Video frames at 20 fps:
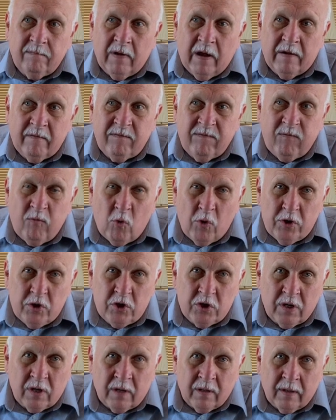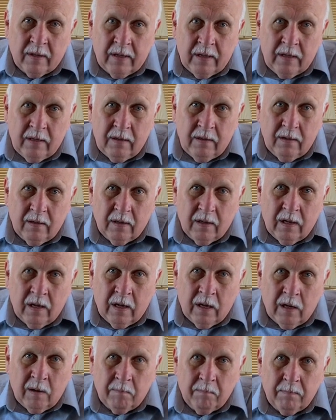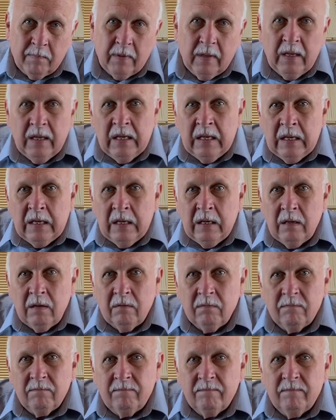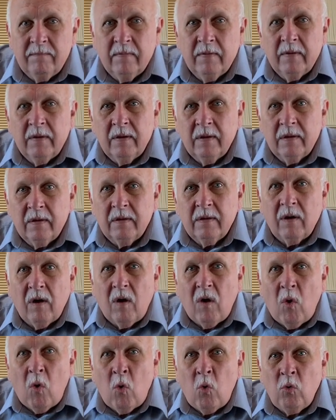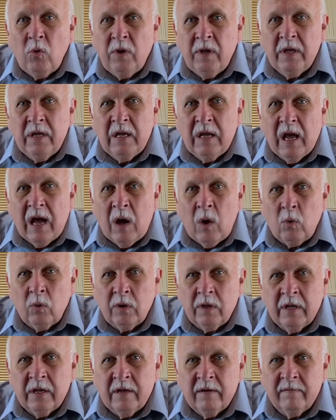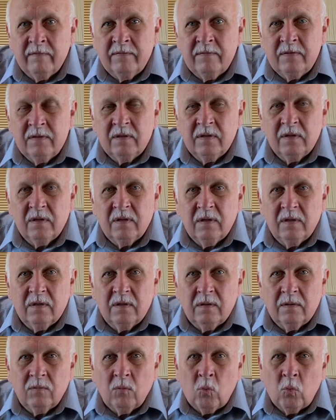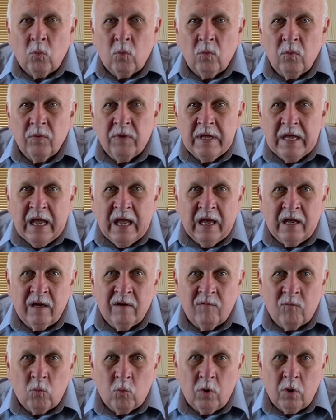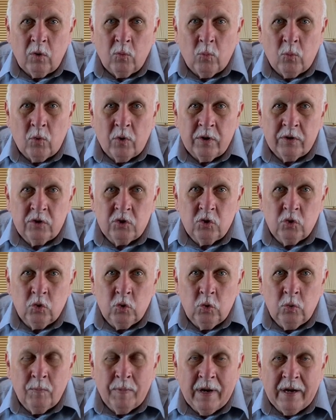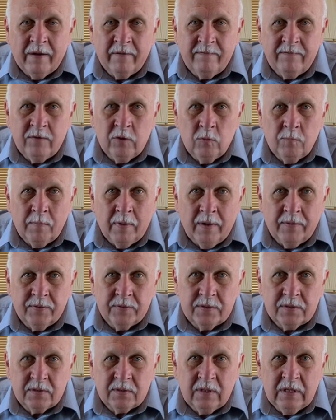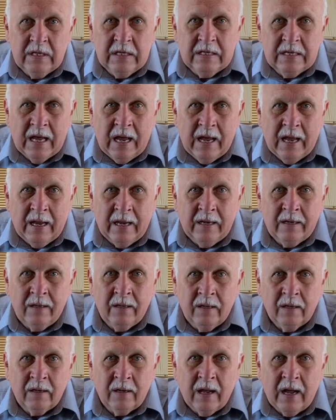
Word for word: Unfortunately, he only outlived w the end of World War Two by a few months. He died in